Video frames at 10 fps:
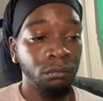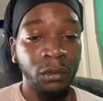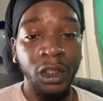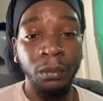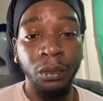
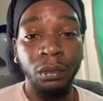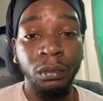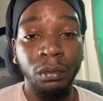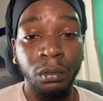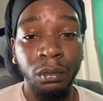Simple.
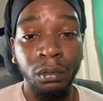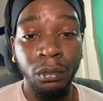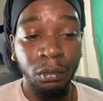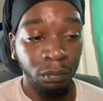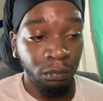
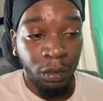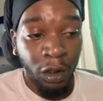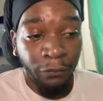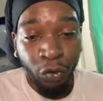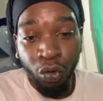
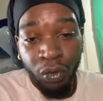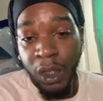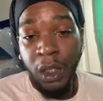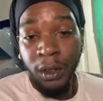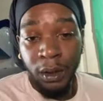If you
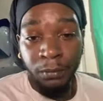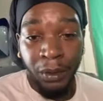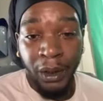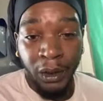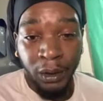need some
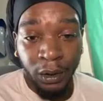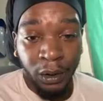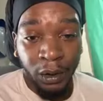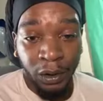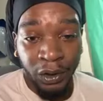place
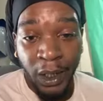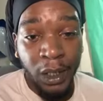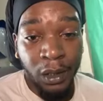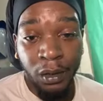to uh, stay,